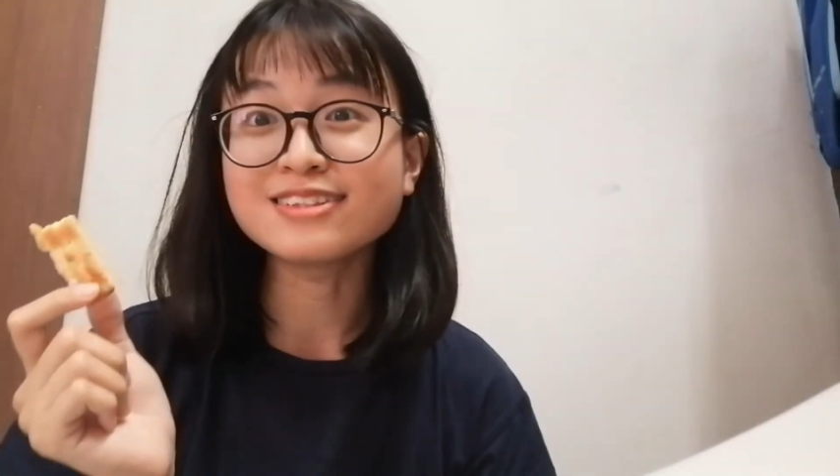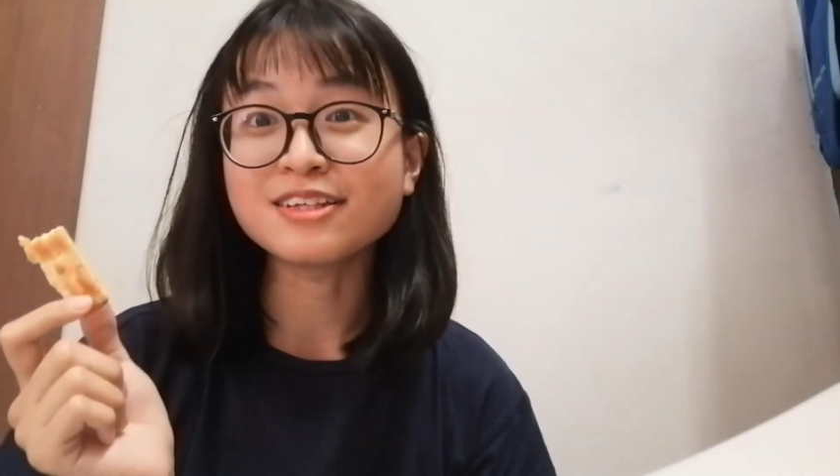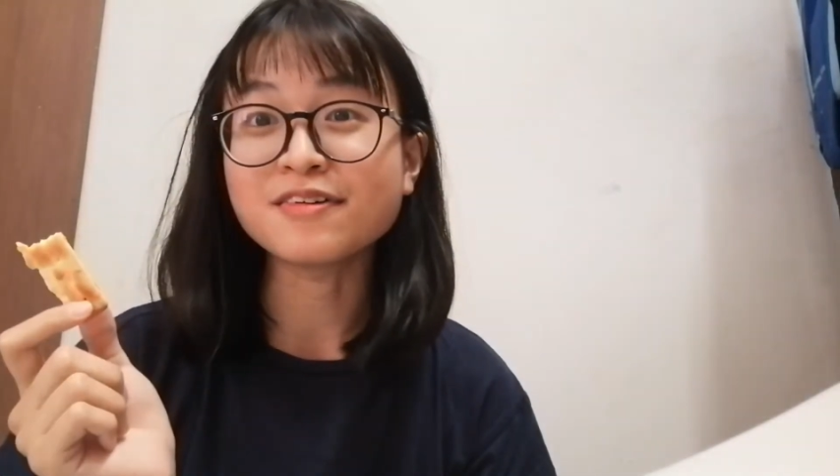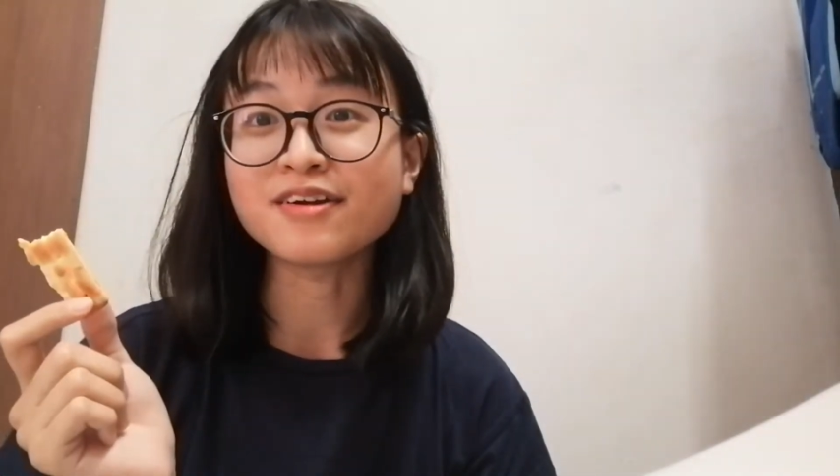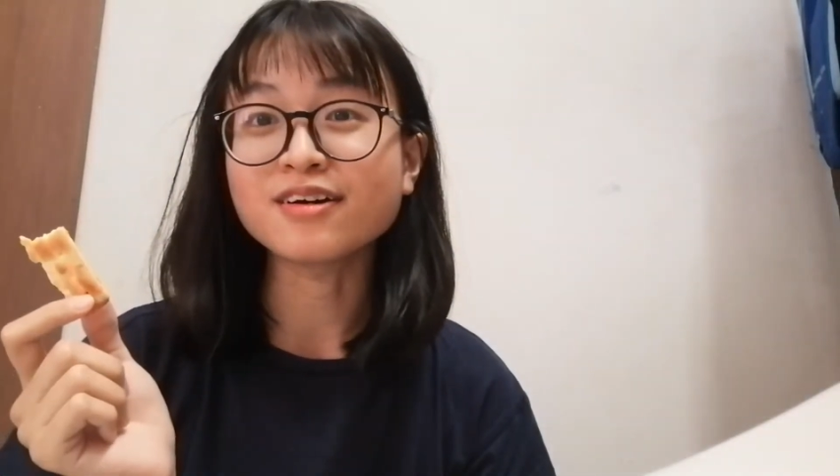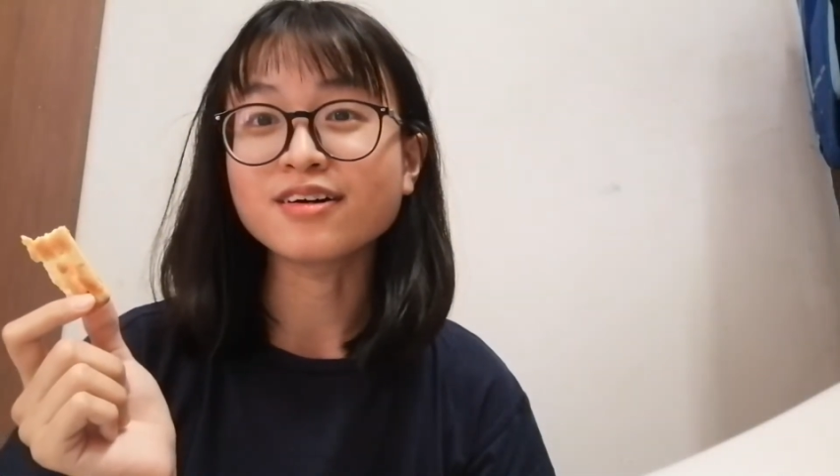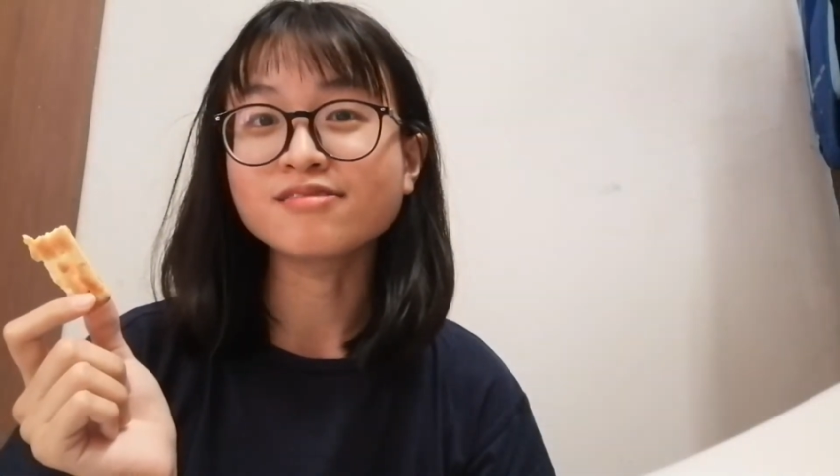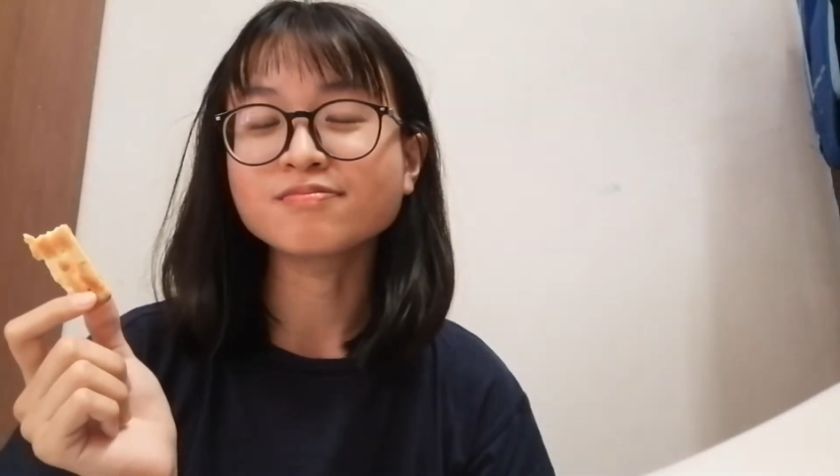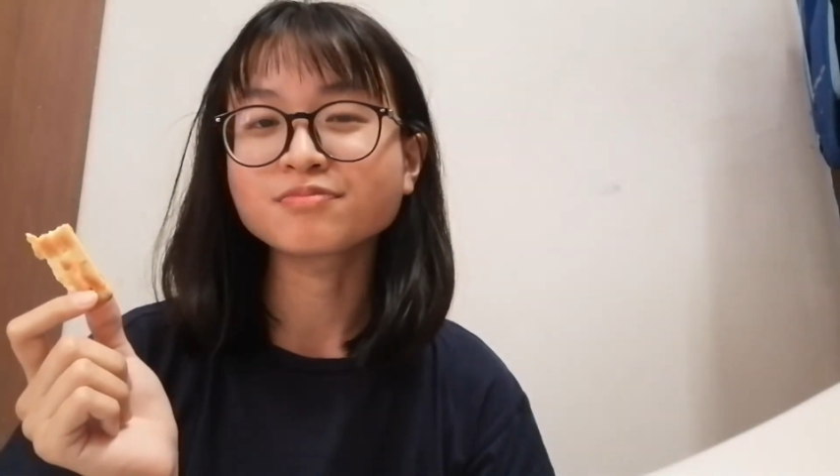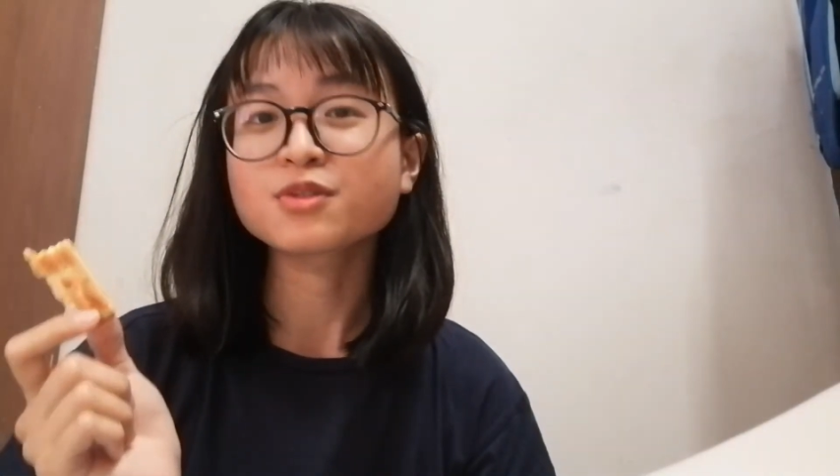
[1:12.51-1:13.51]
cereal.
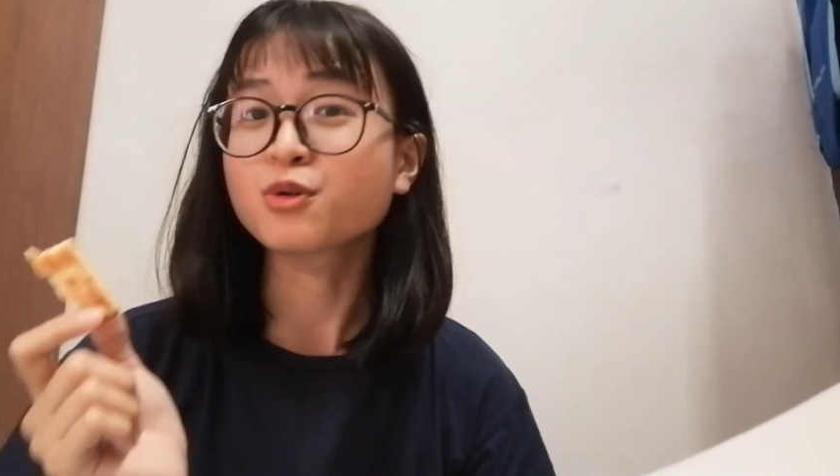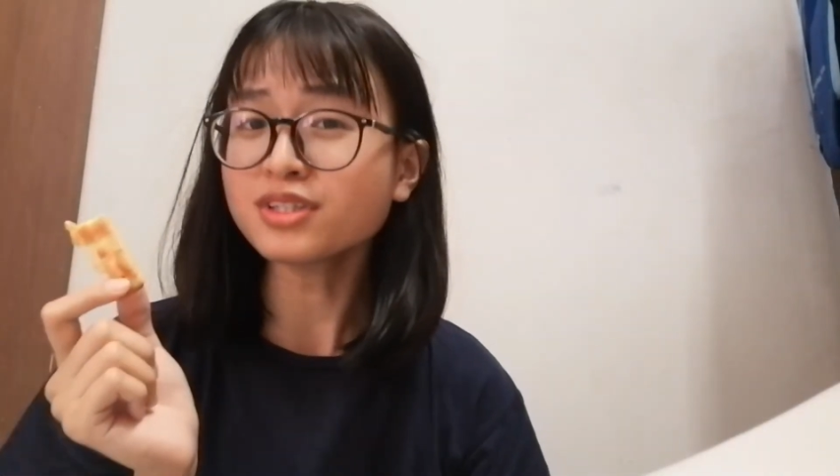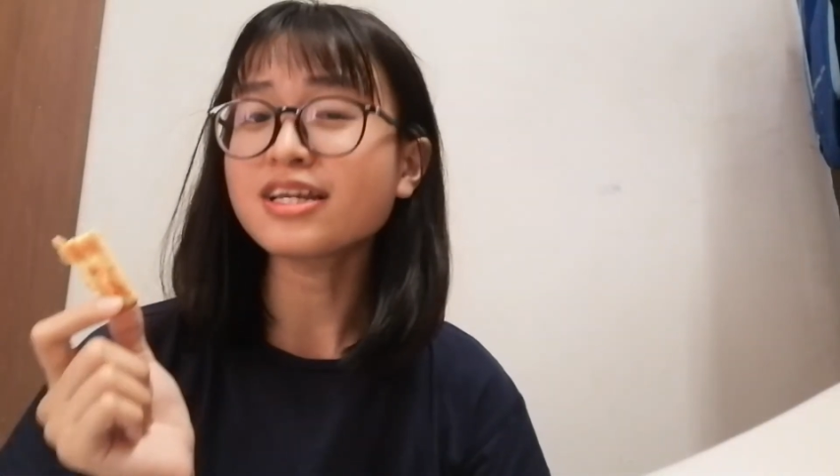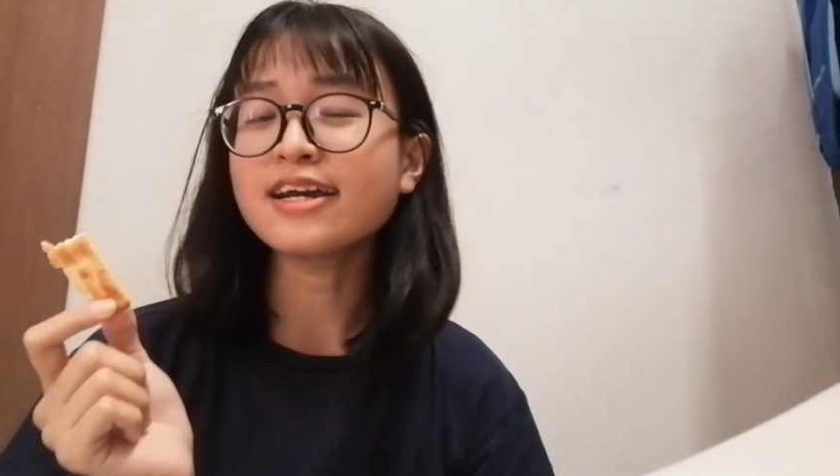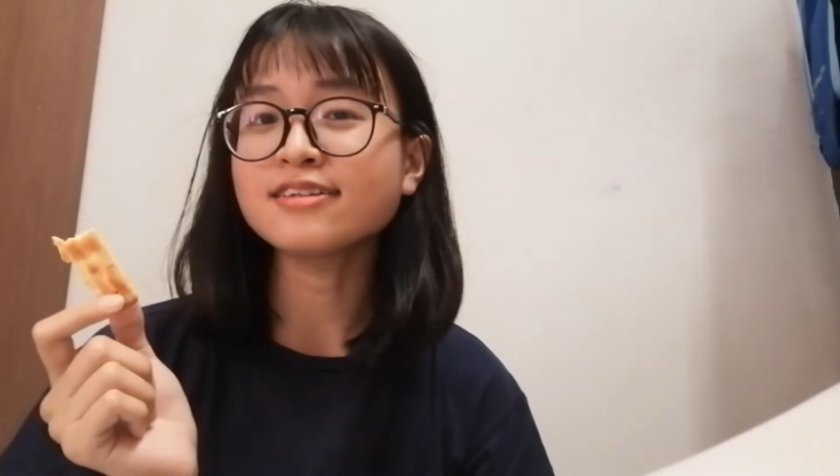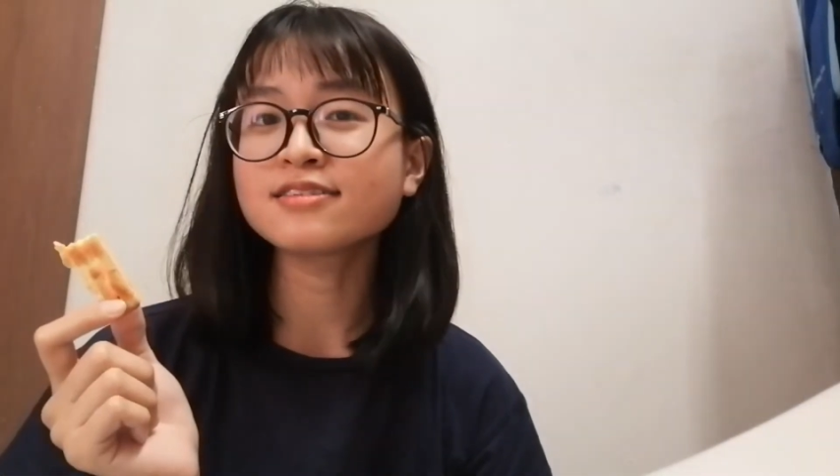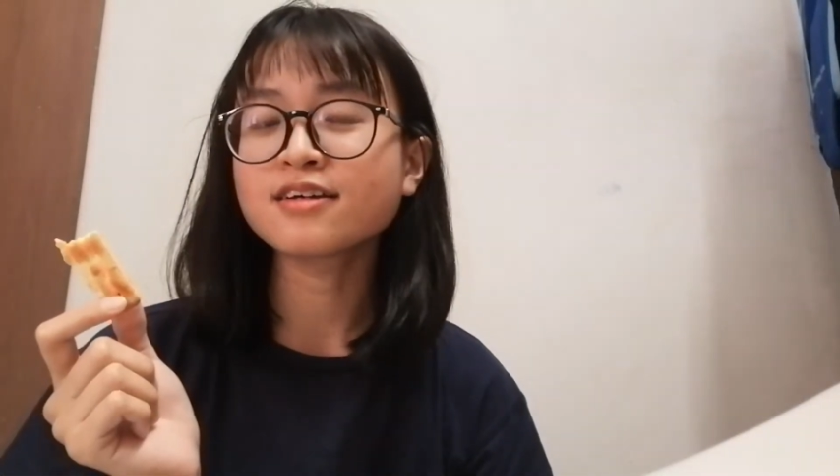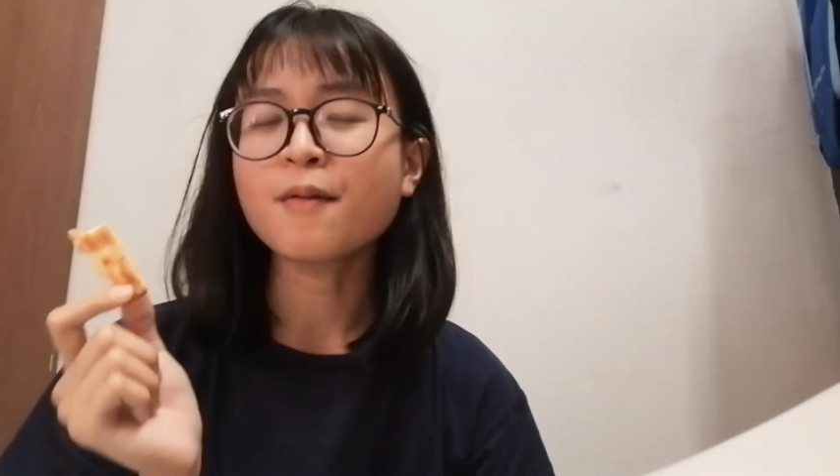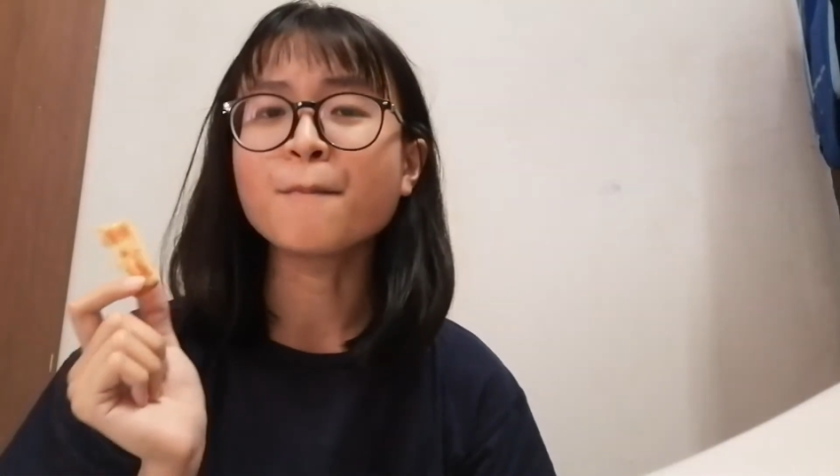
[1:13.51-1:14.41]
Good taste,